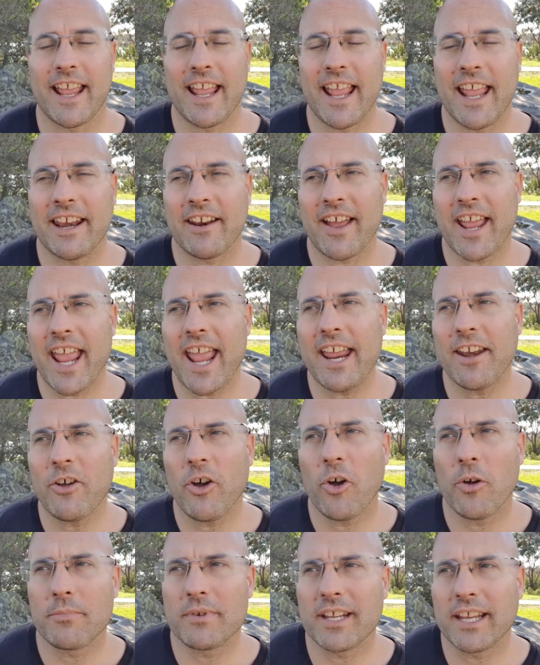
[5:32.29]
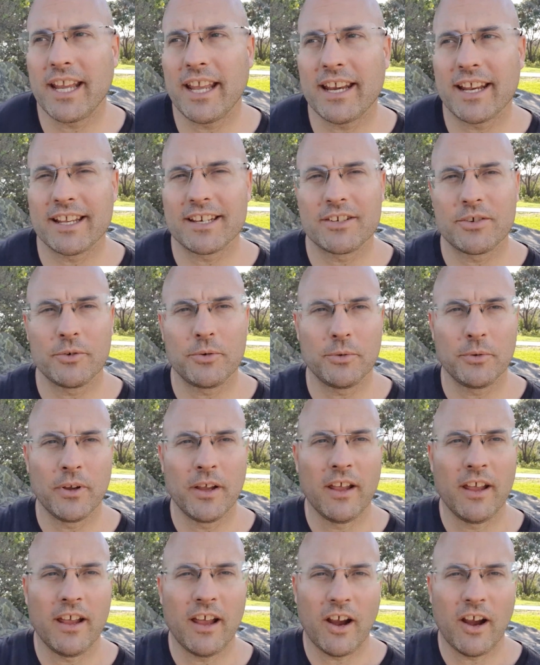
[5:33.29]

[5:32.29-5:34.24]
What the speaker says: and I had hoped to get it to